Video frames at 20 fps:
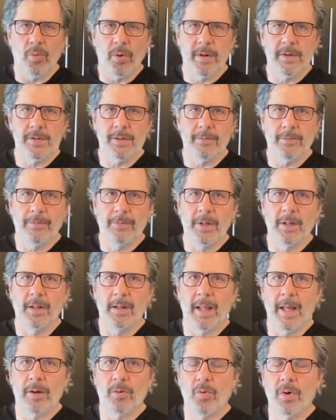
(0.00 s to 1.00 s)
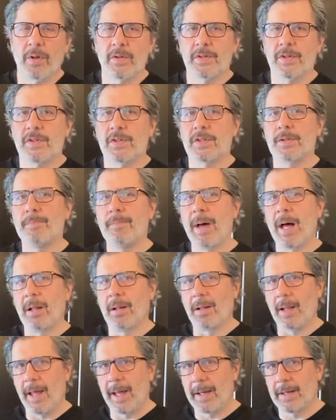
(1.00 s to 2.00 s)
what does it feel like, what does it
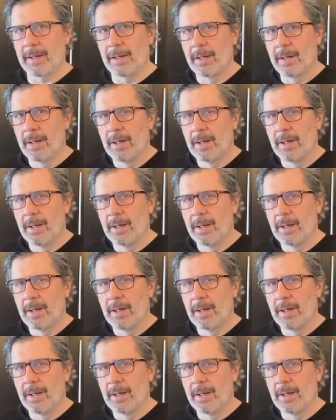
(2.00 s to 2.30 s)
smell like,